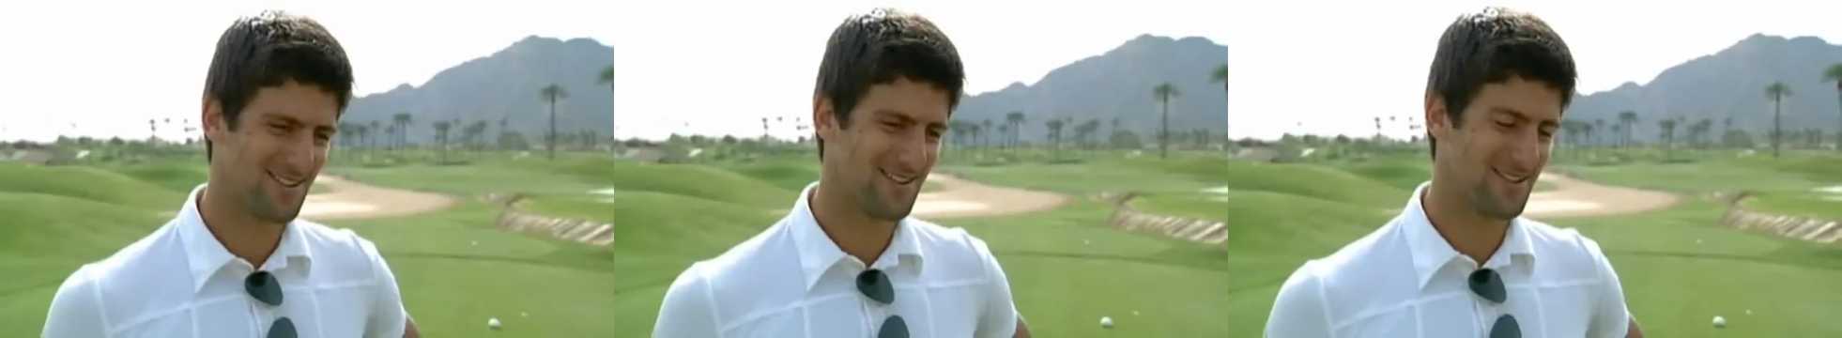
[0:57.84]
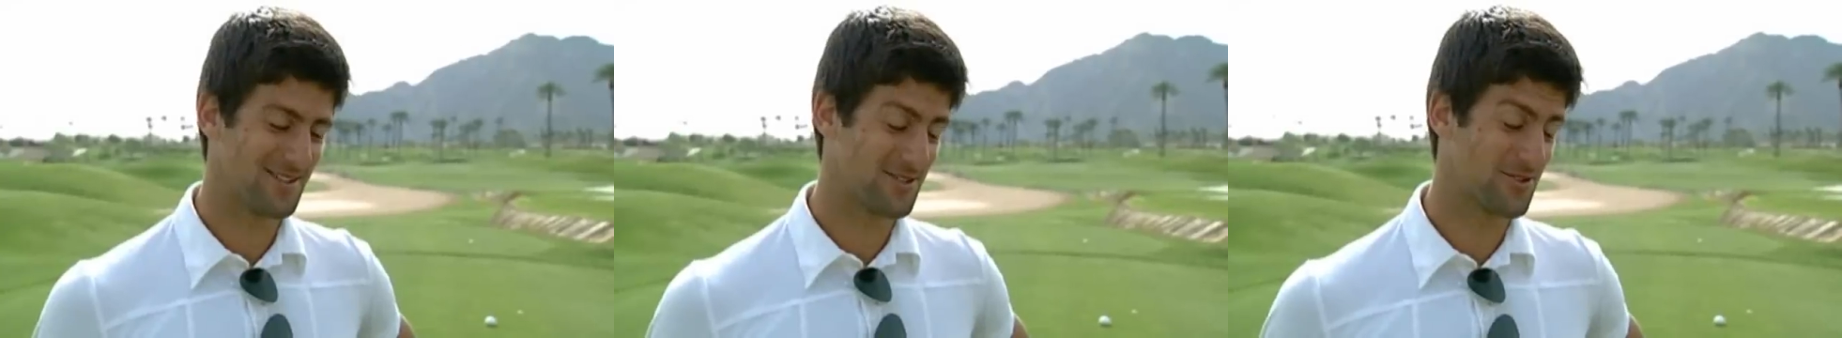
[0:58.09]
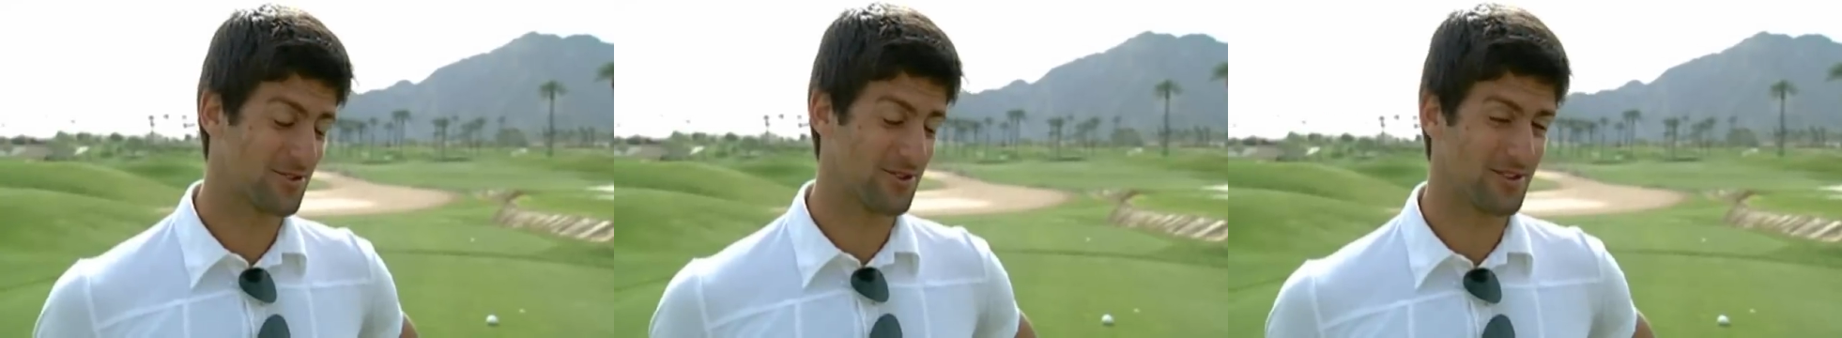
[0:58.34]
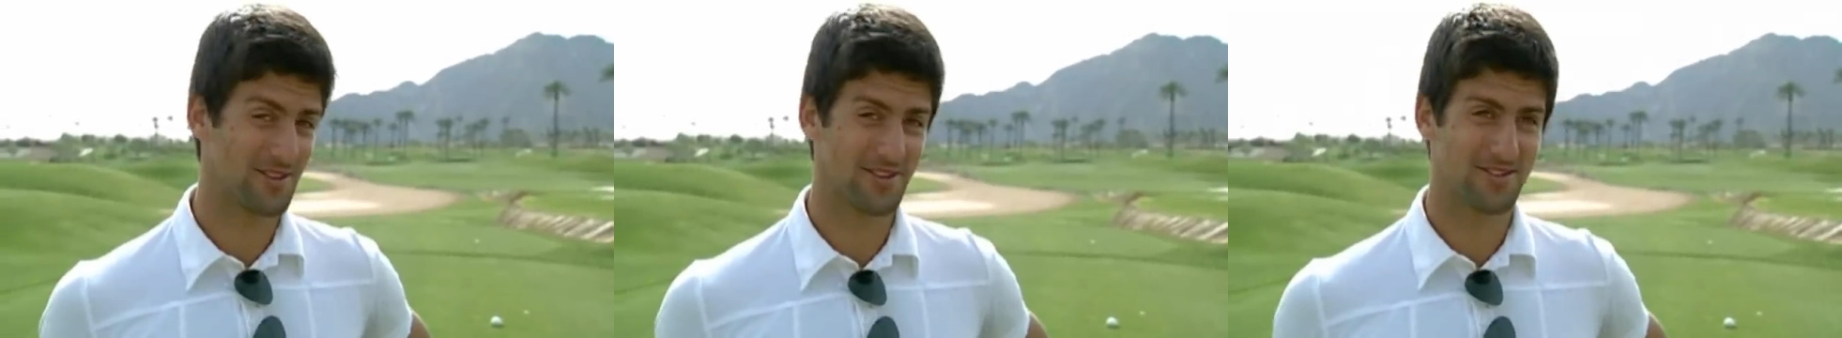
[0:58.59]
It's true.
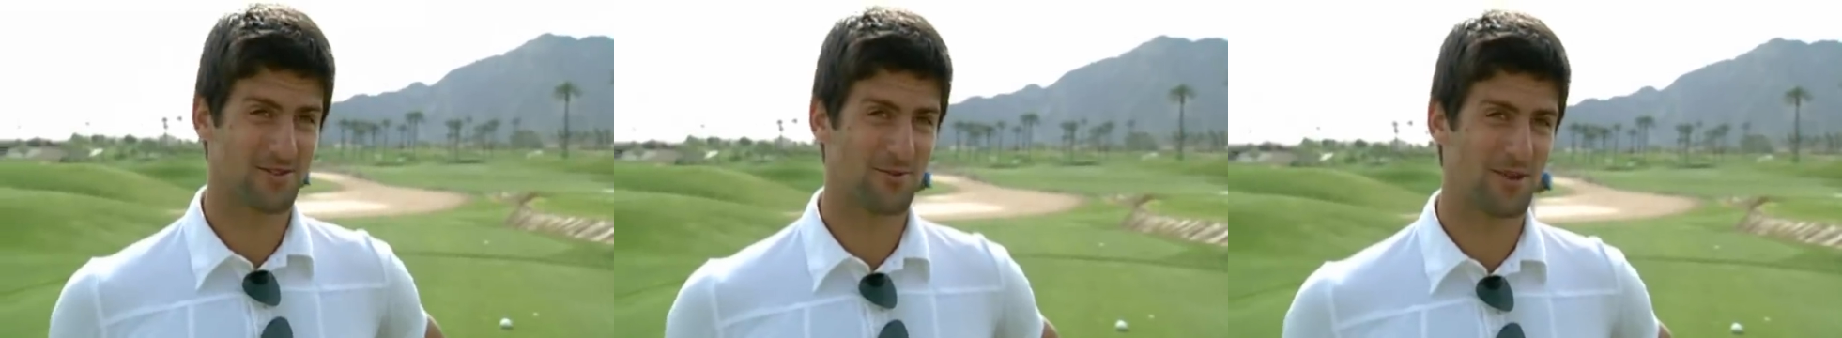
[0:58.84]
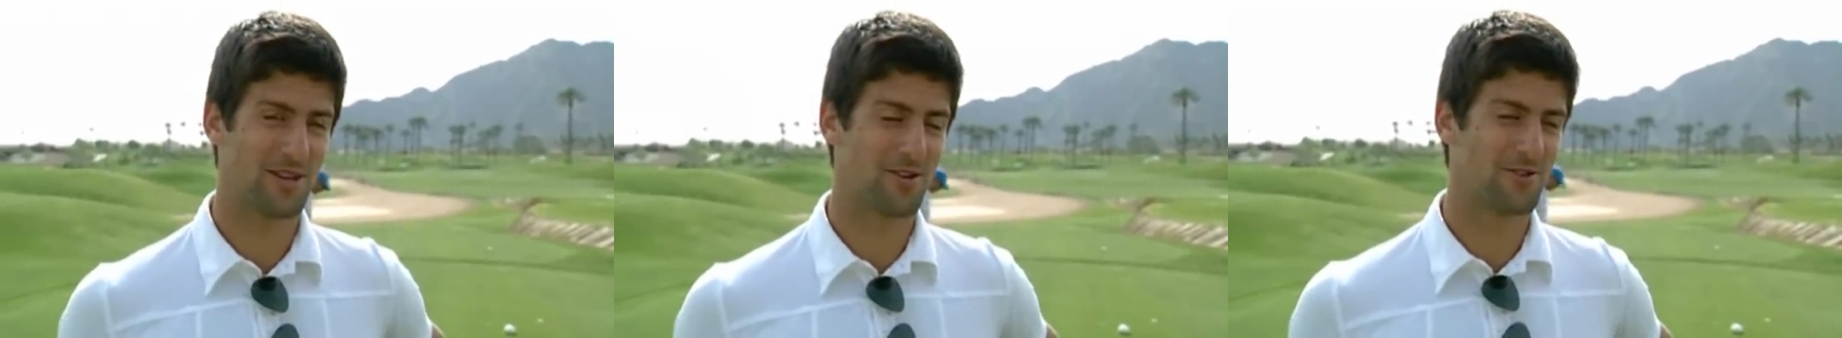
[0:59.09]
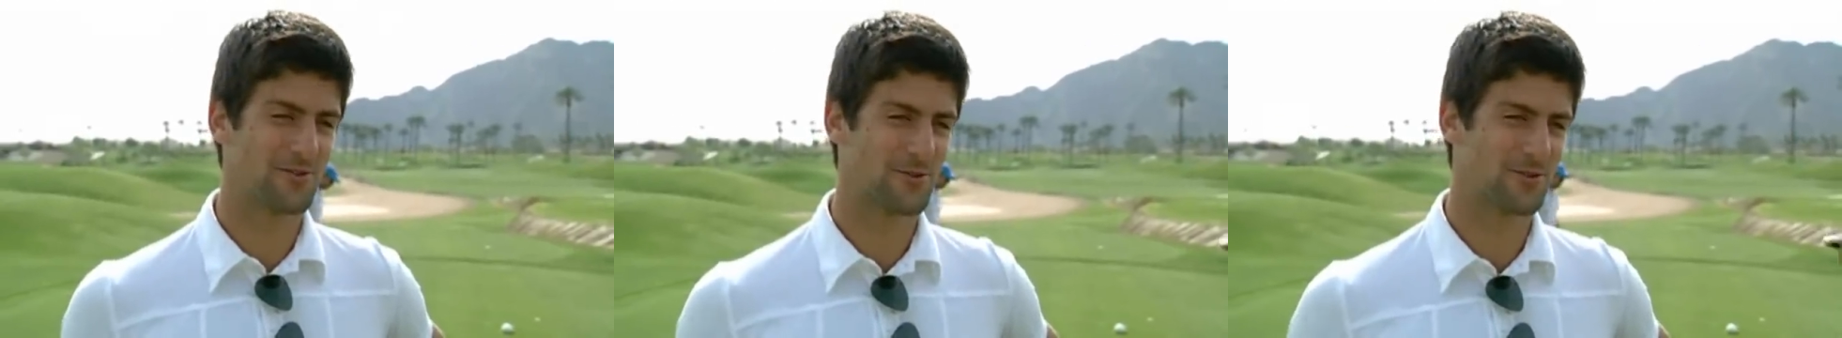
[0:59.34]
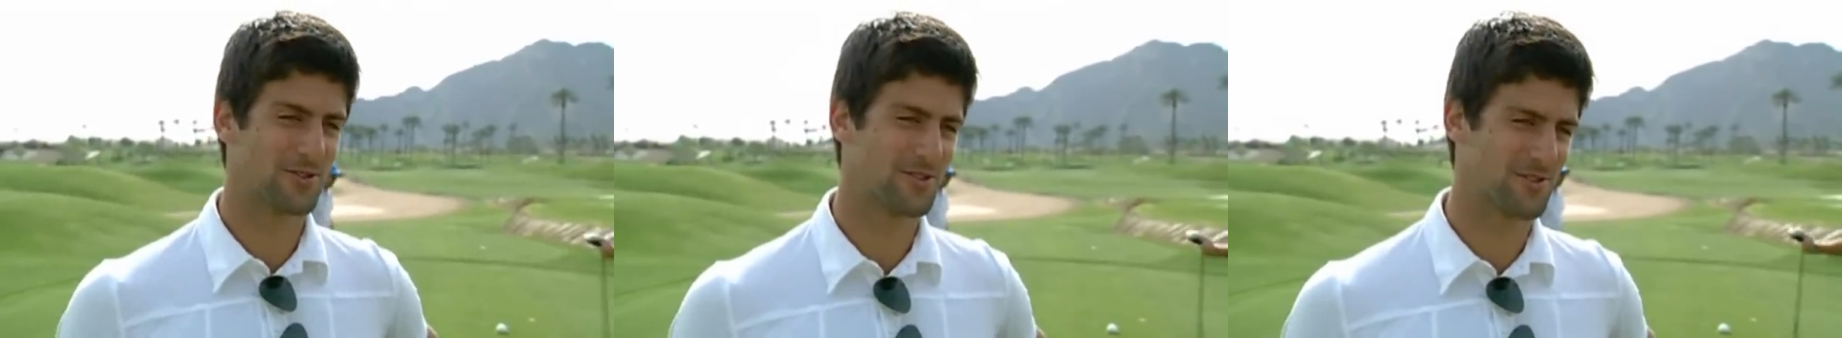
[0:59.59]
There's so many golf
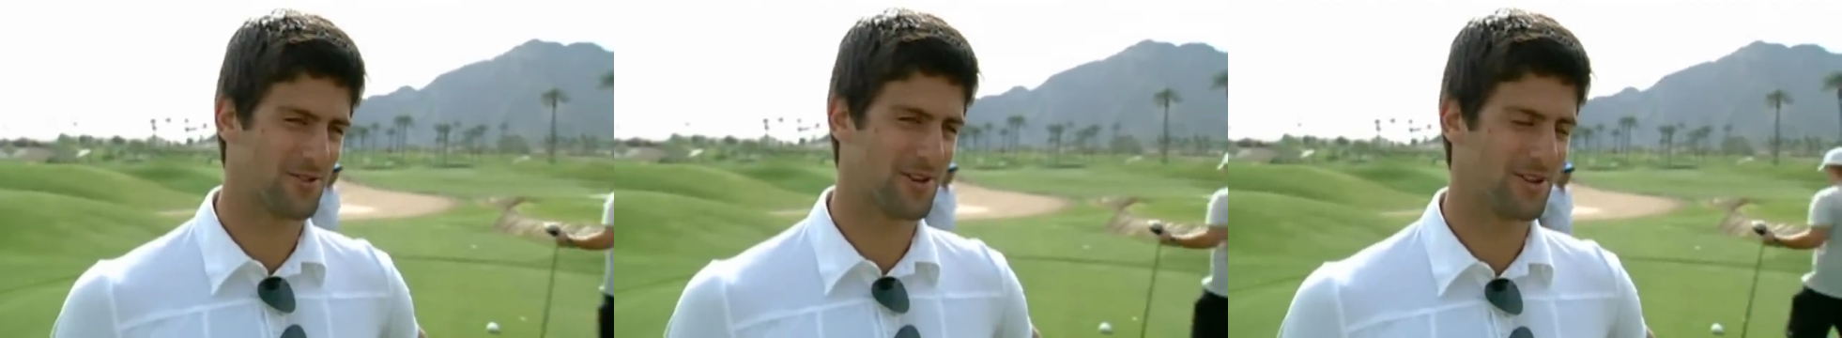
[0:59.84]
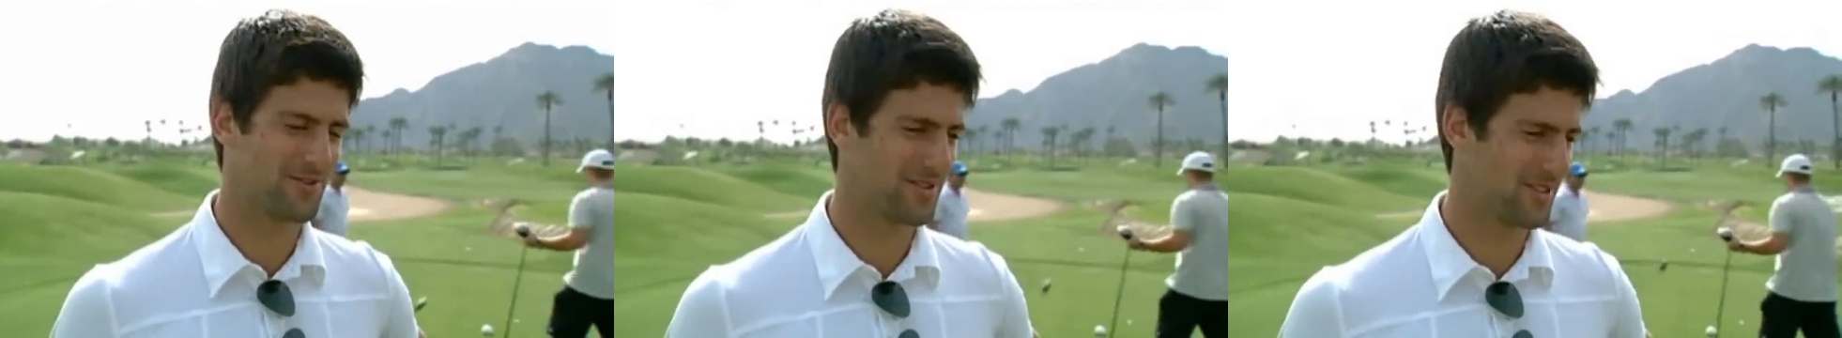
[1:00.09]
courses around,